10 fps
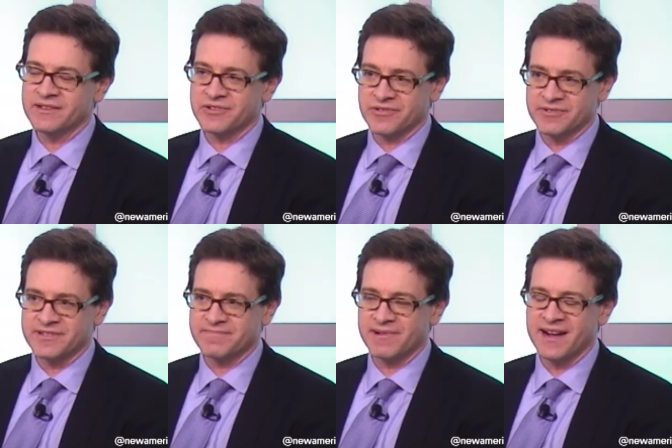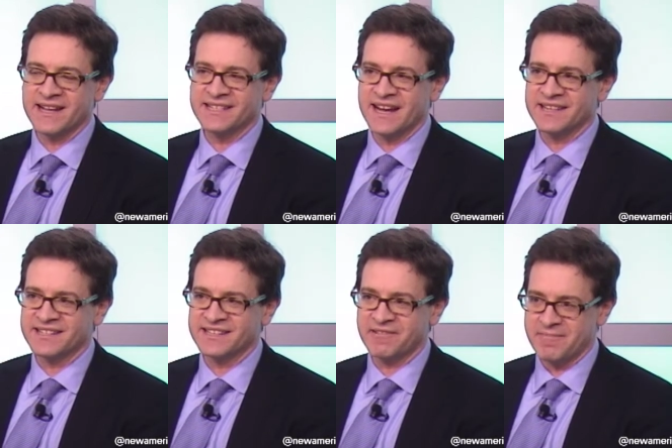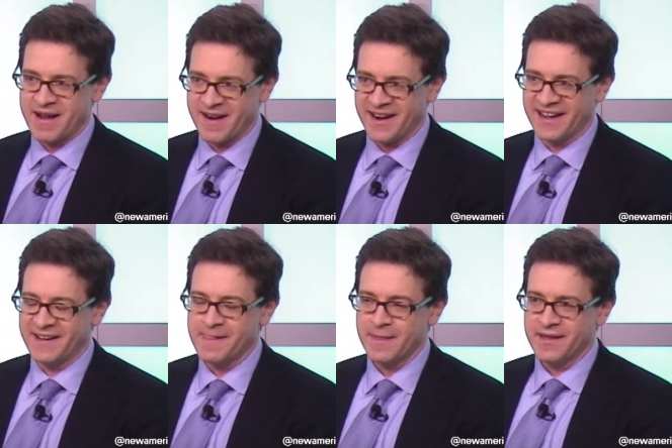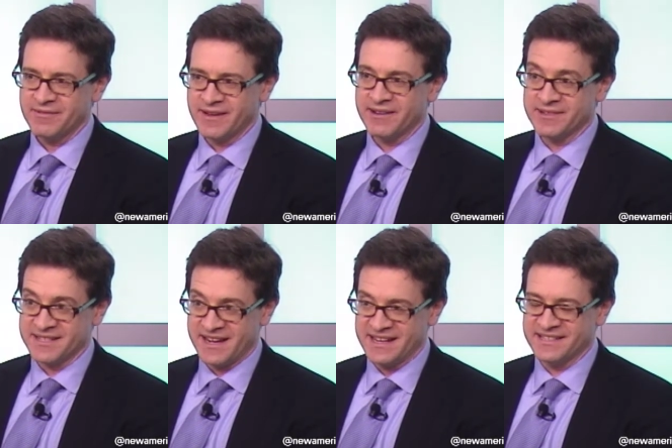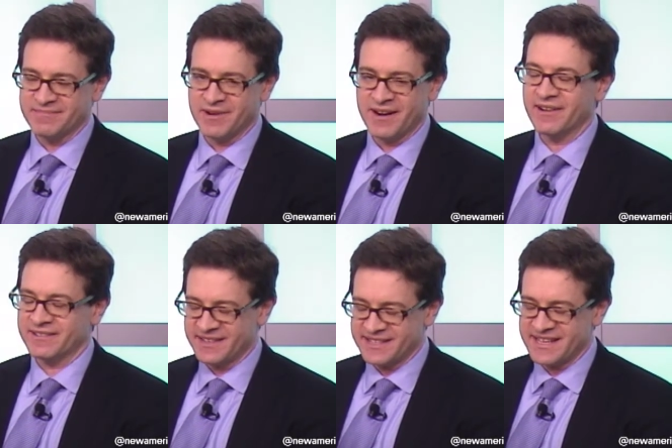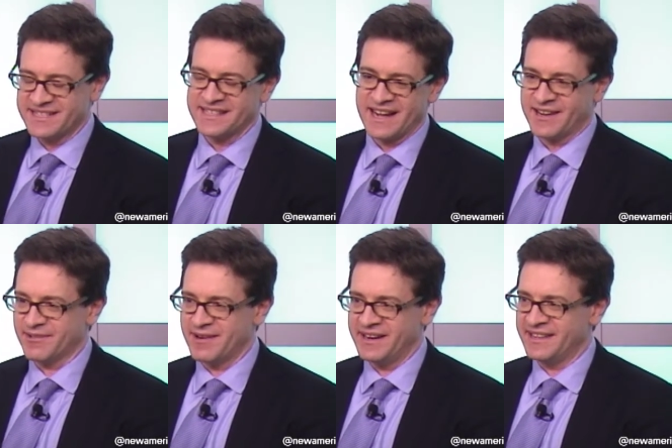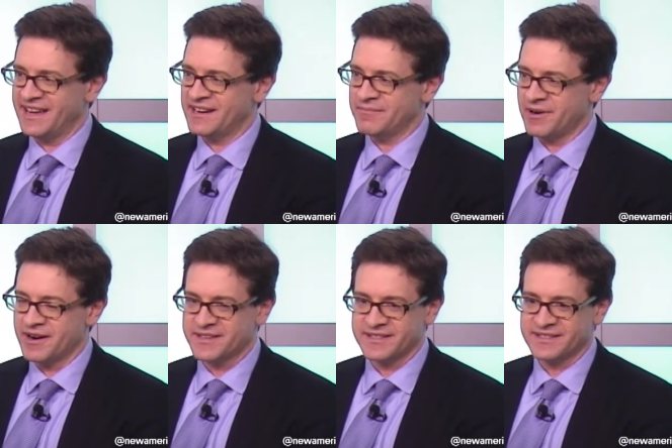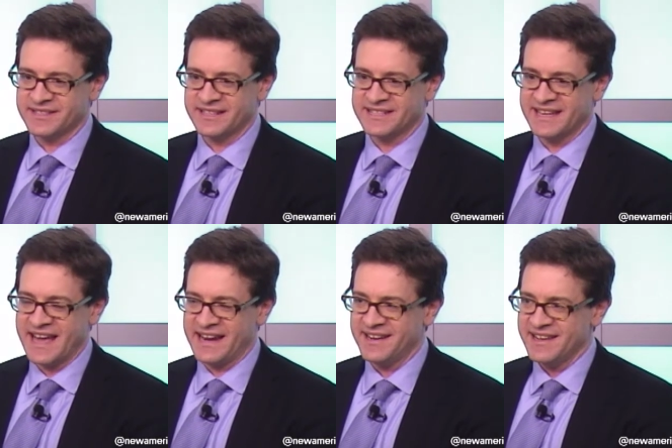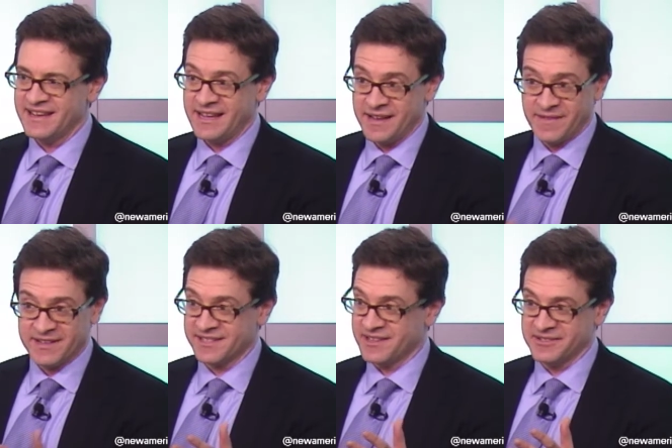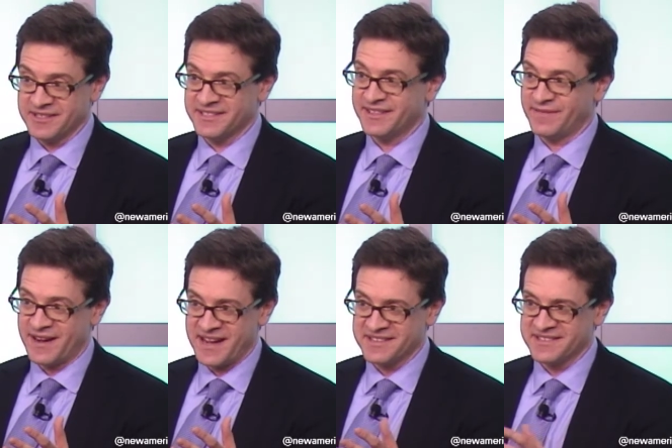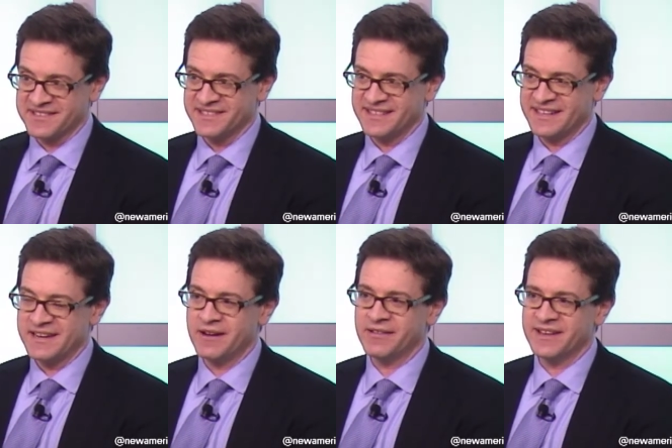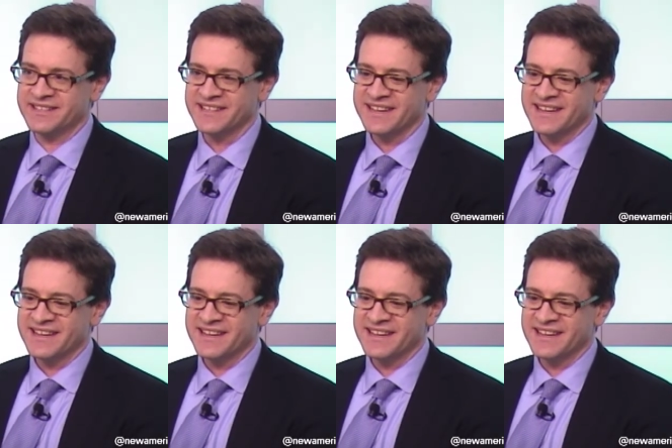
a true surprise, not just to America, when he resigns in March, or he says he's not going to run in the end of March '68. Even his closest advisors didn't know this.